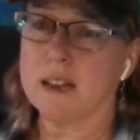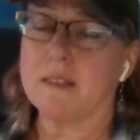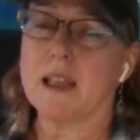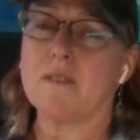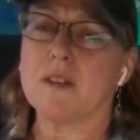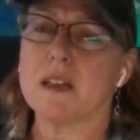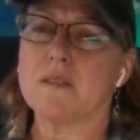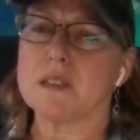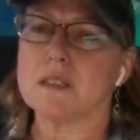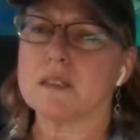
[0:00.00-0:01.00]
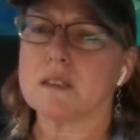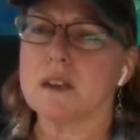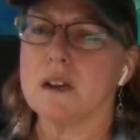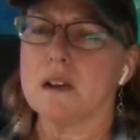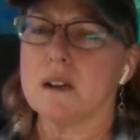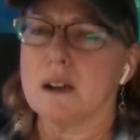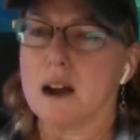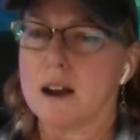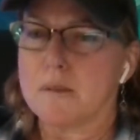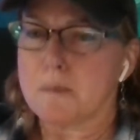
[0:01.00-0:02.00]
writing the affidavits.
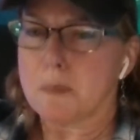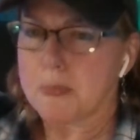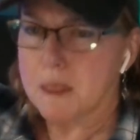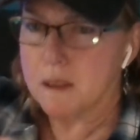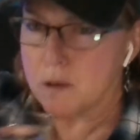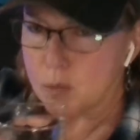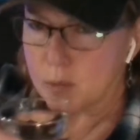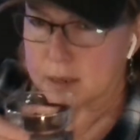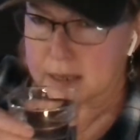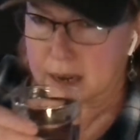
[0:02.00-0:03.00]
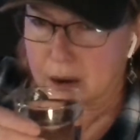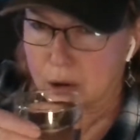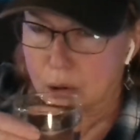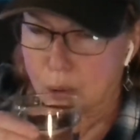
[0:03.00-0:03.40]
Um, one sec.